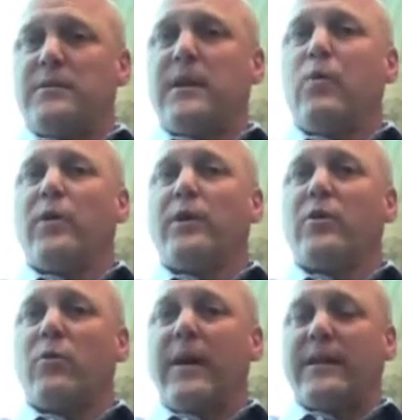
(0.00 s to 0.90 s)
want to
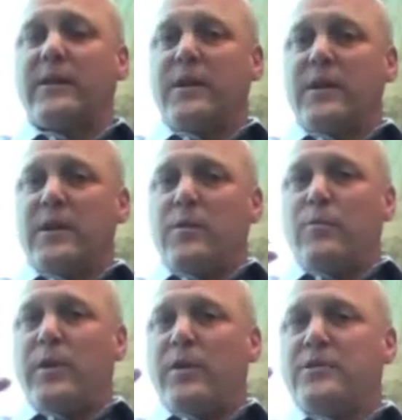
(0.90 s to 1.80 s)
correct,
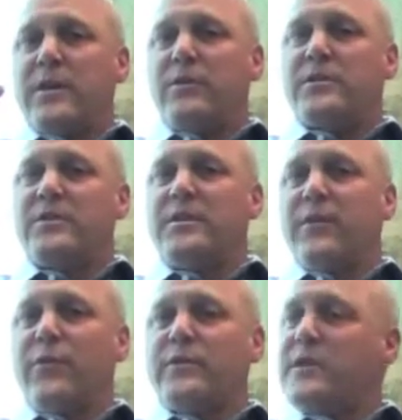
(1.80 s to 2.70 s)
because there is a
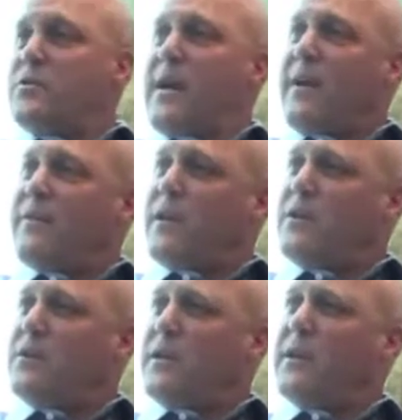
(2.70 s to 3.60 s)
difference, and
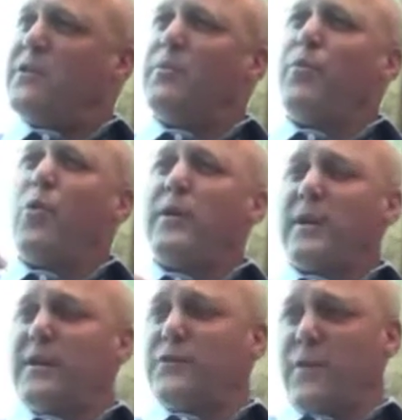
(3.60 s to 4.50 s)
it's important,
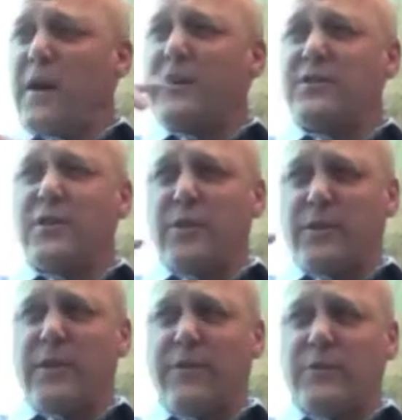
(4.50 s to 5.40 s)
at least for us, to know the
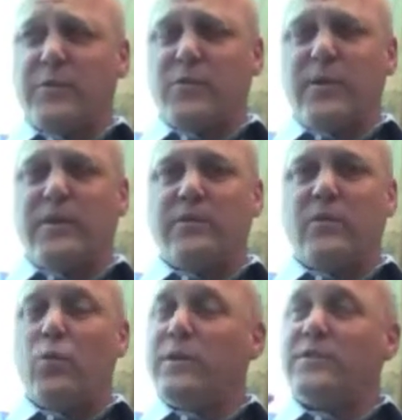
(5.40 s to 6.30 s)
difference between the
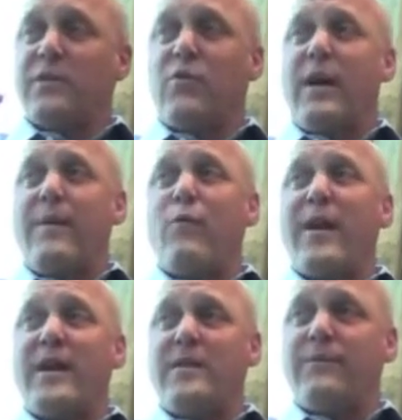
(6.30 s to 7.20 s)
two. What is the crime
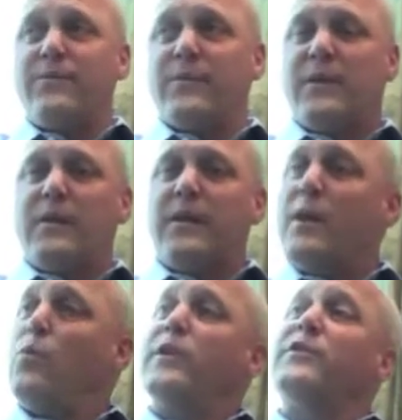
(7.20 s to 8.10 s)
rate,
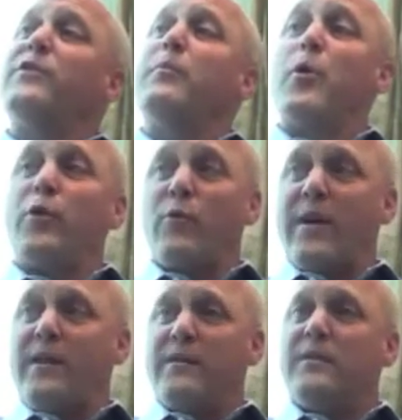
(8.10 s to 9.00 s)
and what is the murder
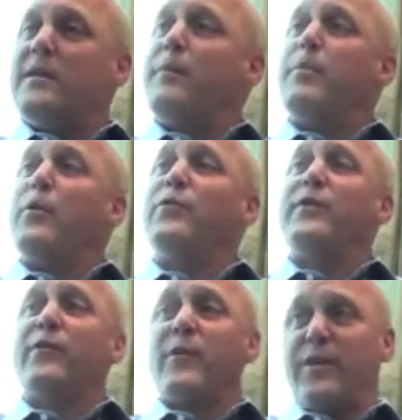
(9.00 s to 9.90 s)
rate? They're both
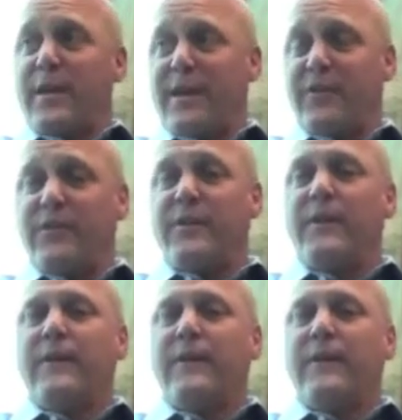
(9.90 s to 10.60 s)
different things. Yeah.